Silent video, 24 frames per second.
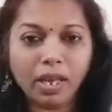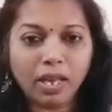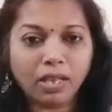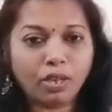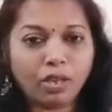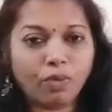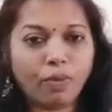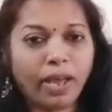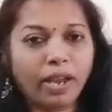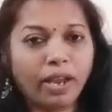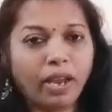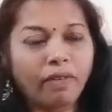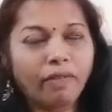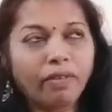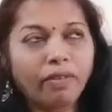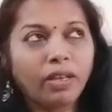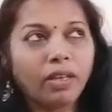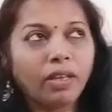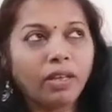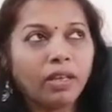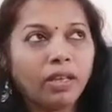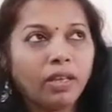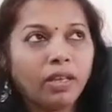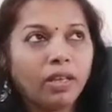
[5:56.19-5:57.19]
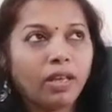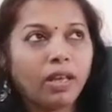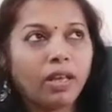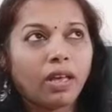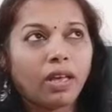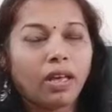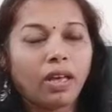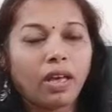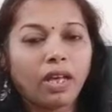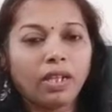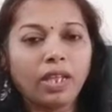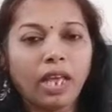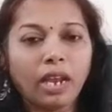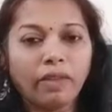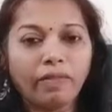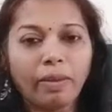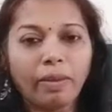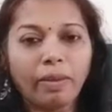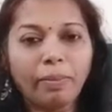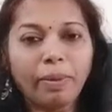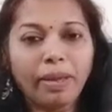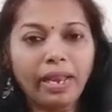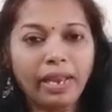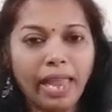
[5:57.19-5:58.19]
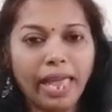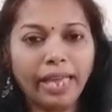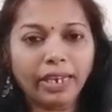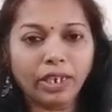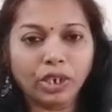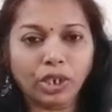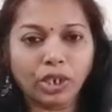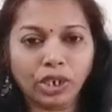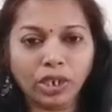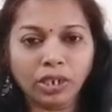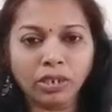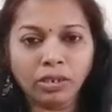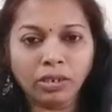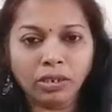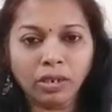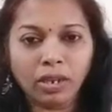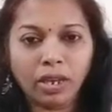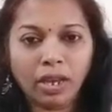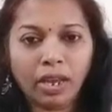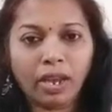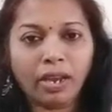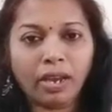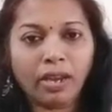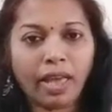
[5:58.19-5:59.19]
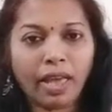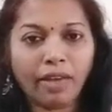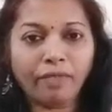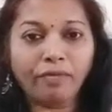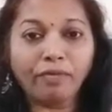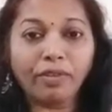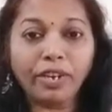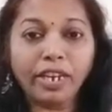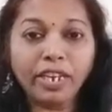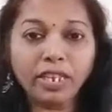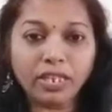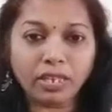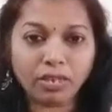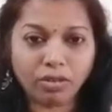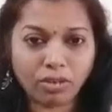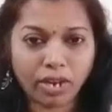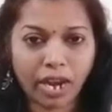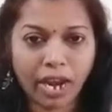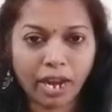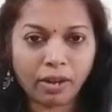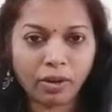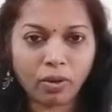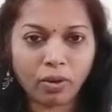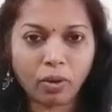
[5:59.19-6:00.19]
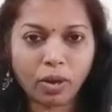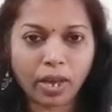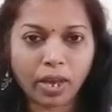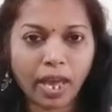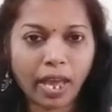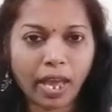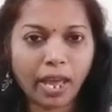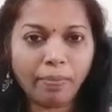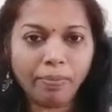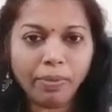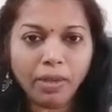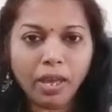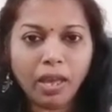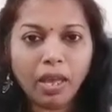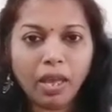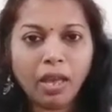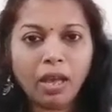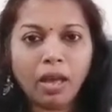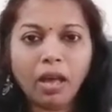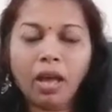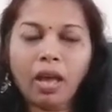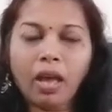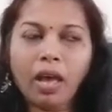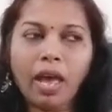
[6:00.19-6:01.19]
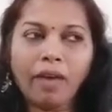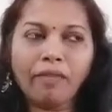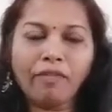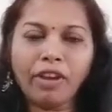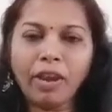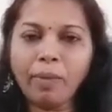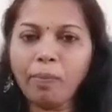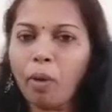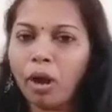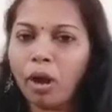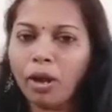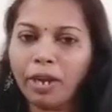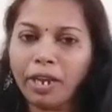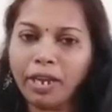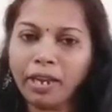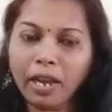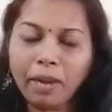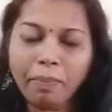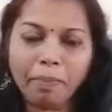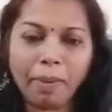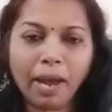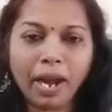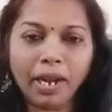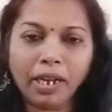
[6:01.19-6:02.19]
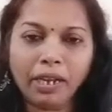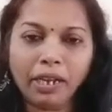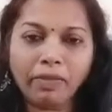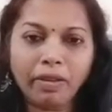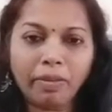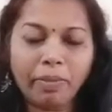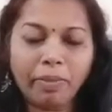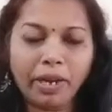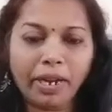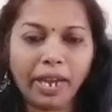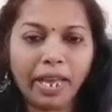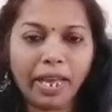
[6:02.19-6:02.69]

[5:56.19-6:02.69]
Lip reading: So whenever there will be election in every state, okay, every political party will be